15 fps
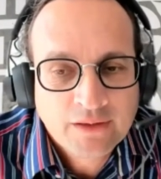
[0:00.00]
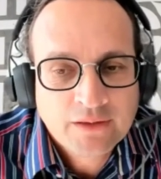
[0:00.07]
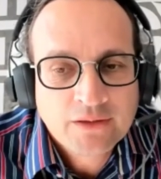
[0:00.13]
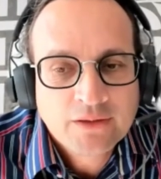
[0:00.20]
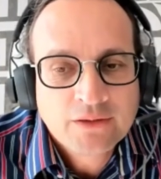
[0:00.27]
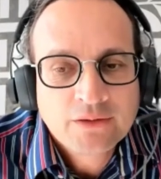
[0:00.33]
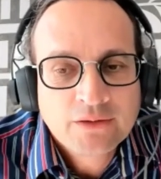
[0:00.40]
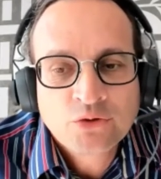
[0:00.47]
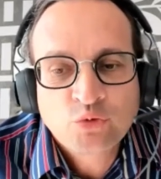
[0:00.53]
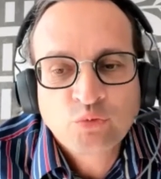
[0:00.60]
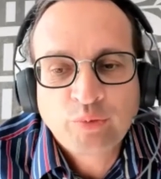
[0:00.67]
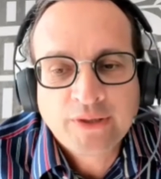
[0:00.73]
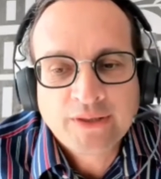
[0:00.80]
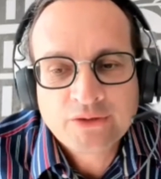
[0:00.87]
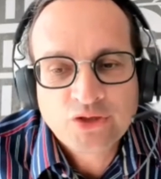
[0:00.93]
to
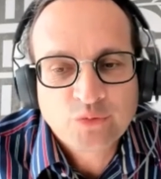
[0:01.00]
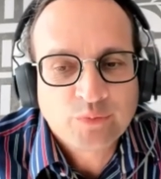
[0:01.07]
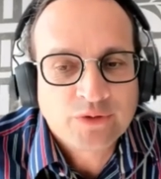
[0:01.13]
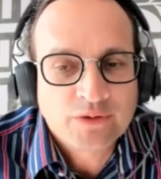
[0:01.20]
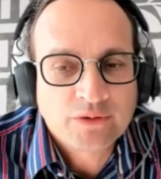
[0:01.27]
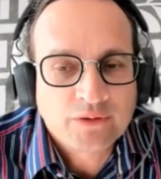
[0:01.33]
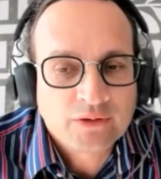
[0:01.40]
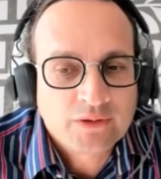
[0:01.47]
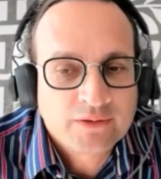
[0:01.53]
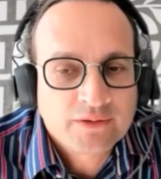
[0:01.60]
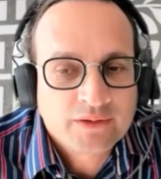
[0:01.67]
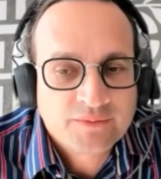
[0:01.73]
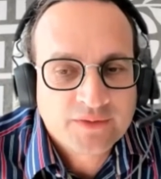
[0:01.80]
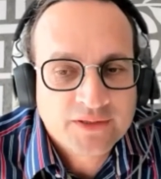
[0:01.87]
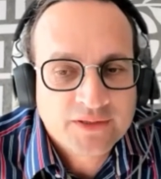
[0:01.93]
benchmark
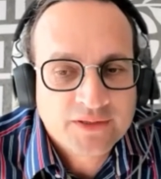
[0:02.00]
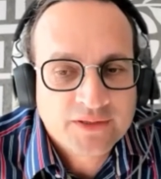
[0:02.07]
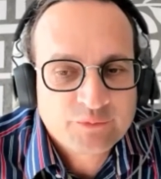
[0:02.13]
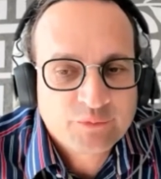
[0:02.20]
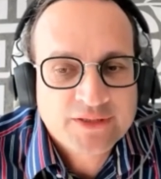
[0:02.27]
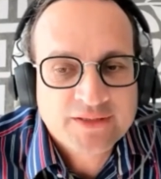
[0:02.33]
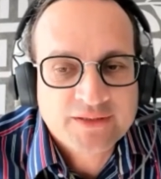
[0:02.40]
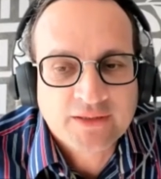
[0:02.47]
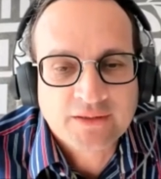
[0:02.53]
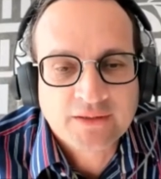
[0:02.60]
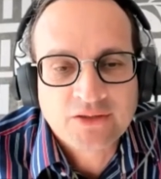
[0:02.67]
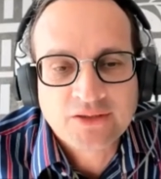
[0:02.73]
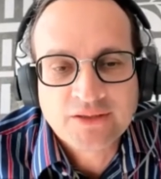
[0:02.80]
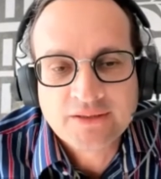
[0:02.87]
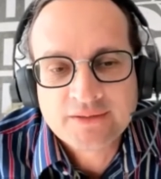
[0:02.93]
investment
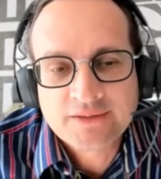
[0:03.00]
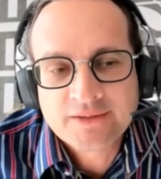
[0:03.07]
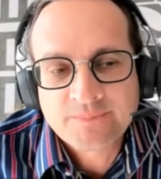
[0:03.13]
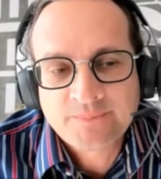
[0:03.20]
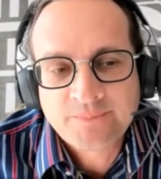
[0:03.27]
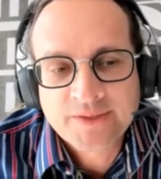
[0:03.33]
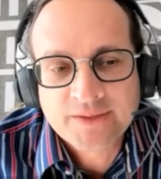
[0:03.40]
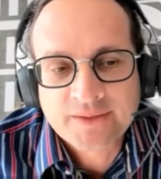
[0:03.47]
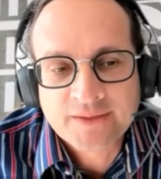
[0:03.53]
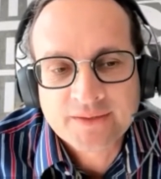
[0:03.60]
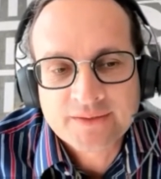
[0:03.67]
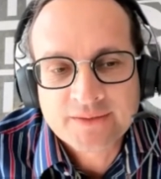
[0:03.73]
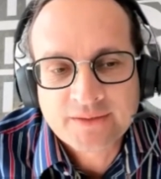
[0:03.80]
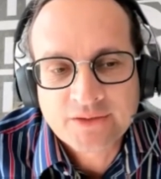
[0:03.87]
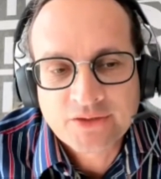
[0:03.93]
strategies against
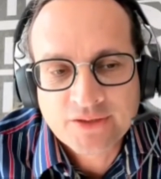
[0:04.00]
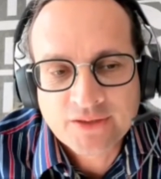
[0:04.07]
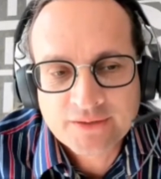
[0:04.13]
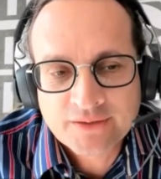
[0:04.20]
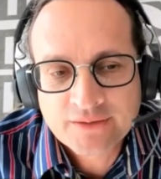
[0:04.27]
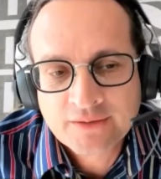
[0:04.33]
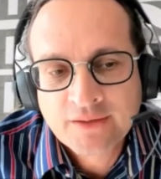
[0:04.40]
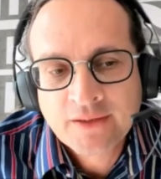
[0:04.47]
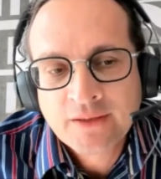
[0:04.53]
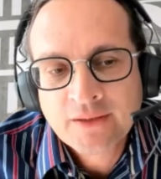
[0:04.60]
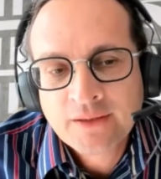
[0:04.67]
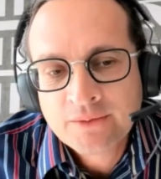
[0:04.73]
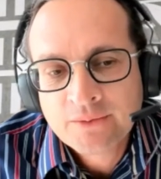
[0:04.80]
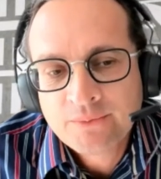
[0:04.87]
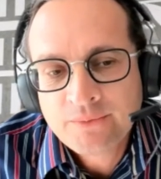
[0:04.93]
each other.
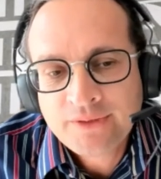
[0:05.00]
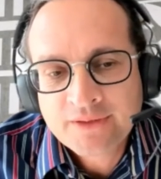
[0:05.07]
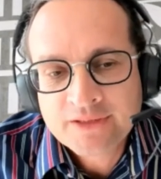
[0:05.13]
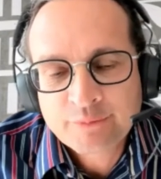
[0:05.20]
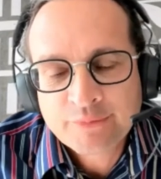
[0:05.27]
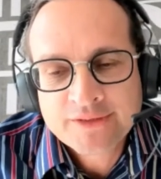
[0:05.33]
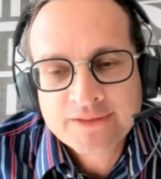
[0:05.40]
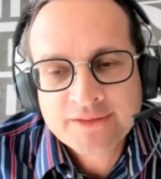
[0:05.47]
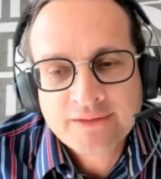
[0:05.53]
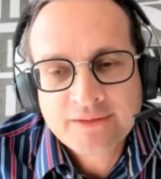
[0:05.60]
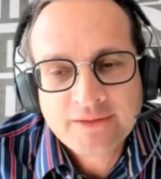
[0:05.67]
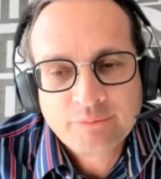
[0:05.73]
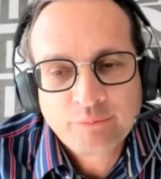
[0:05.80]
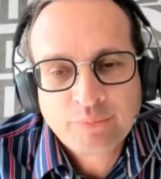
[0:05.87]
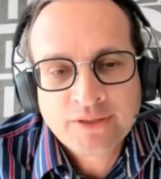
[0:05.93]
We explicitly
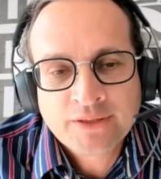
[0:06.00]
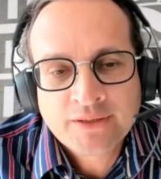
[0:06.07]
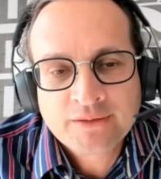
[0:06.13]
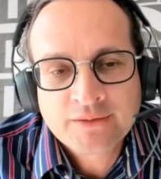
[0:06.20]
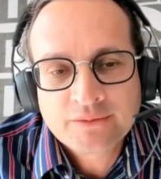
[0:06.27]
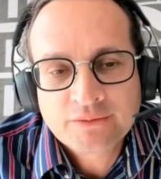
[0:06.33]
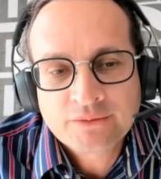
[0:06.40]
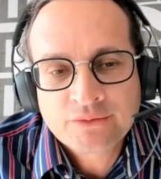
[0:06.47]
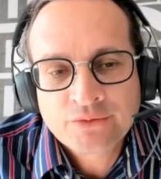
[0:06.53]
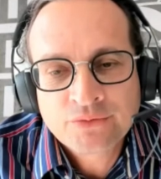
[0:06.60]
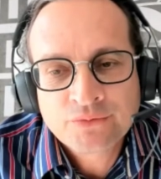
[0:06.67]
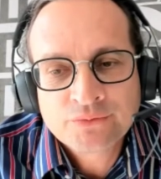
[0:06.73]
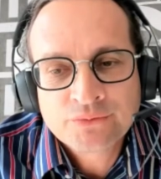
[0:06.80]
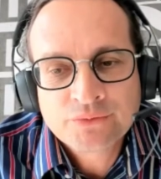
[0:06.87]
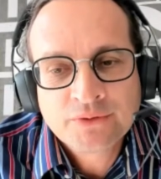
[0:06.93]
pick
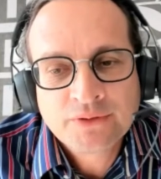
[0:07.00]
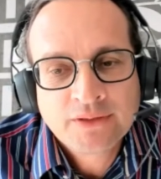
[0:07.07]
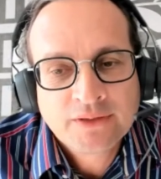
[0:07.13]
two